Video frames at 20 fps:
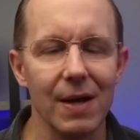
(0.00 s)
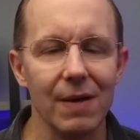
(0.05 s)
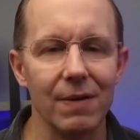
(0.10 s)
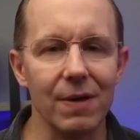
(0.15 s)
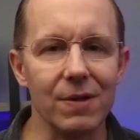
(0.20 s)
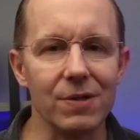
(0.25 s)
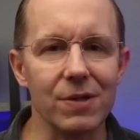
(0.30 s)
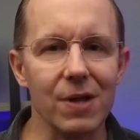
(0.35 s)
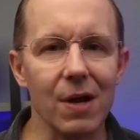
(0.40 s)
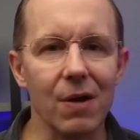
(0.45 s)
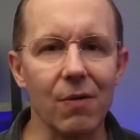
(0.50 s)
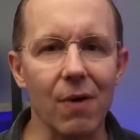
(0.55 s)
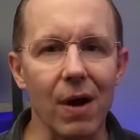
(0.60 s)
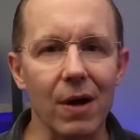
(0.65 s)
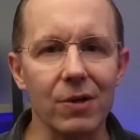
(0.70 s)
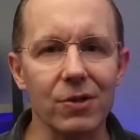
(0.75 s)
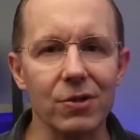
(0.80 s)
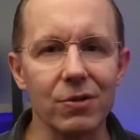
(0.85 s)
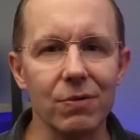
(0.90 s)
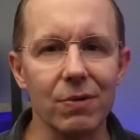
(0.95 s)
They say
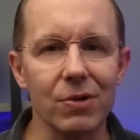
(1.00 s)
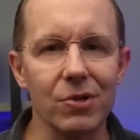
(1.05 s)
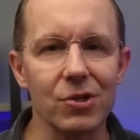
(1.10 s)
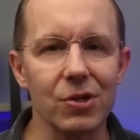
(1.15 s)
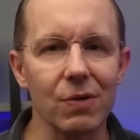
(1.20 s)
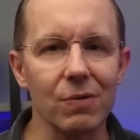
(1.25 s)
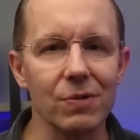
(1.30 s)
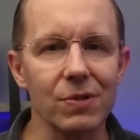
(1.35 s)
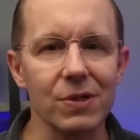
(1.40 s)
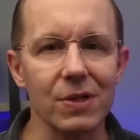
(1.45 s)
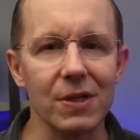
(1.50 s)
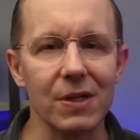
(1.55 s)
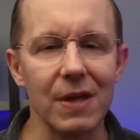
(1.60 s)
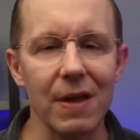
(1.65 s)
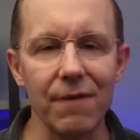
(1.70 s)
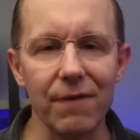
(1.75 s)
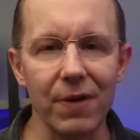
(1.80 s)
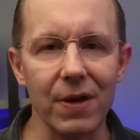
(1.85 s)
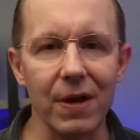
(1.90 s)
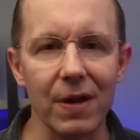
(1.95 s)
Grok 2 has shown
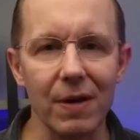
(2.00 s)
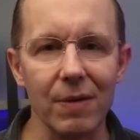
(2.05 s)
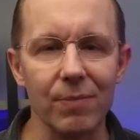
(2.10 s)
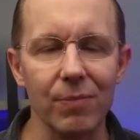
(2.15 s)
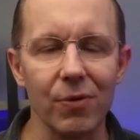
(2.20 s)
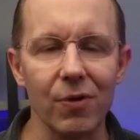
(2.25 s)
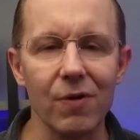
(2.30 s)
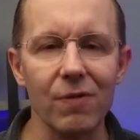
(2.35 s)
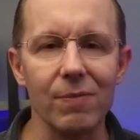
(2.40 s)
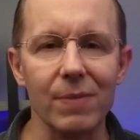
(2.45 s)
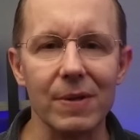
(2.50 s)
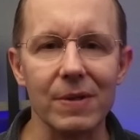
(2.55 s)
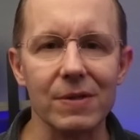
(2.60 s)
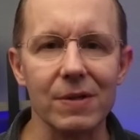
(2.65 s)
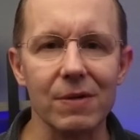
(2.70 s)
significant improvements